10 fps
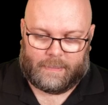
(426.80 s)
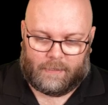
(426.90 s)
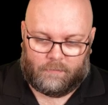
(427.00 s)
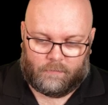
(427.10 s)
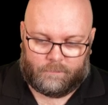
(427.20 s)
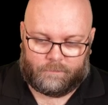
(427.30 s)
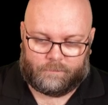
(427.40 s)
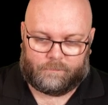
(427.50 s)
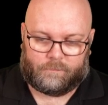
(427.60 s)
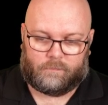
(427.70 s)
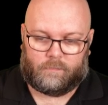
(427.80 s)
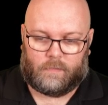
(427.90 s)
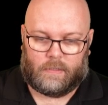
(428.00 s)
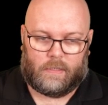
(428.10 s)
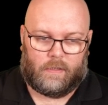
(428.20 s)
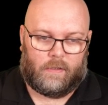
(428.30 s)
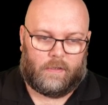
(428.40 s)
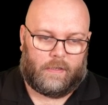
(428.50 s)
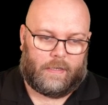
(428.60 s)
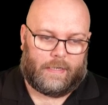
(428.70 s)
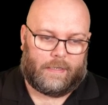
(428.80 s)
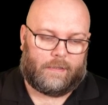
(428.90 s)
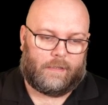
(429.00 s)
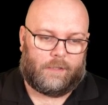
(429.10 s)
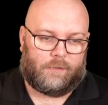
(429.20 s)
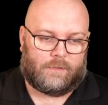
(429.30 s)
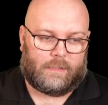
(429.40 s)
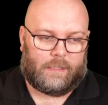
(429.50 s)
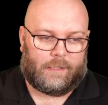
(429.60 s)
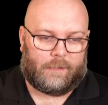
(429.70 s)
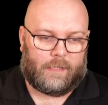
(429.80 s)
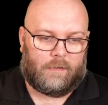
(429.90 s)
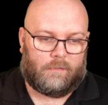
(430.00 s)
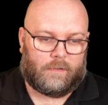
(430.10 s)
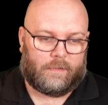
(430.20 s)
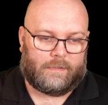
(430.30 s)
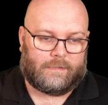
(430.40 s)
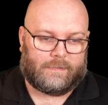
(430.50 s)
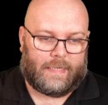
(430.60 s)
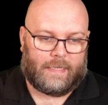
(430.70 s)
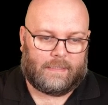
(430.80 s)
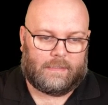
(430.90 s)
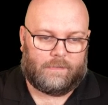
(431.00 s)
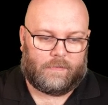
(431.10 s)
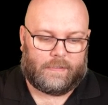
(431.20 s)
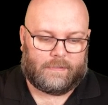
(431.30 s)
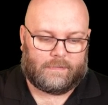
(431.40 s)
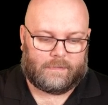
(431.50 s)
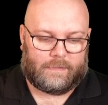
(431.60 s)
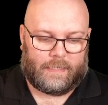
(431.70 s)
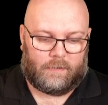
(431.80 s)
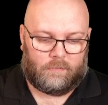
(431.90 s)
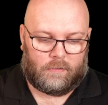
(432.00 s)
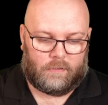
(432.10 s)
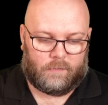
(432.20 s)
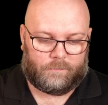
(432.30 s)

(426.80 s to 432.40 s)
down, and you see here now this is active and this is down.